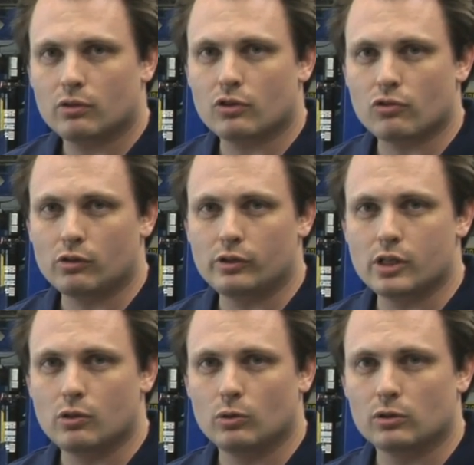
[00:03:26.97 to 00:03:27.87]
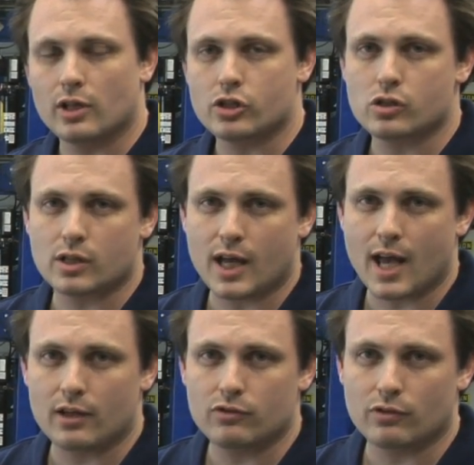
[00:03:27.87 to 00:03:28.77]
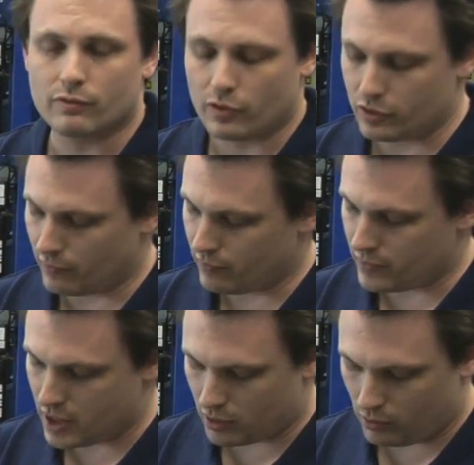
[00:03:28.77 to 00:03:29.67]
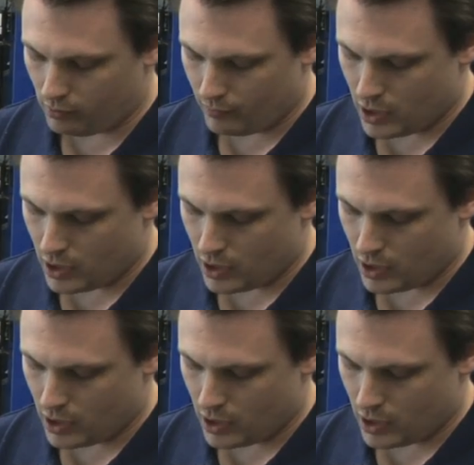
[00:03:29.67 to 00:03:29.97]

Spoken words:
auxiliary cooler that you can add to the front of the vehicle,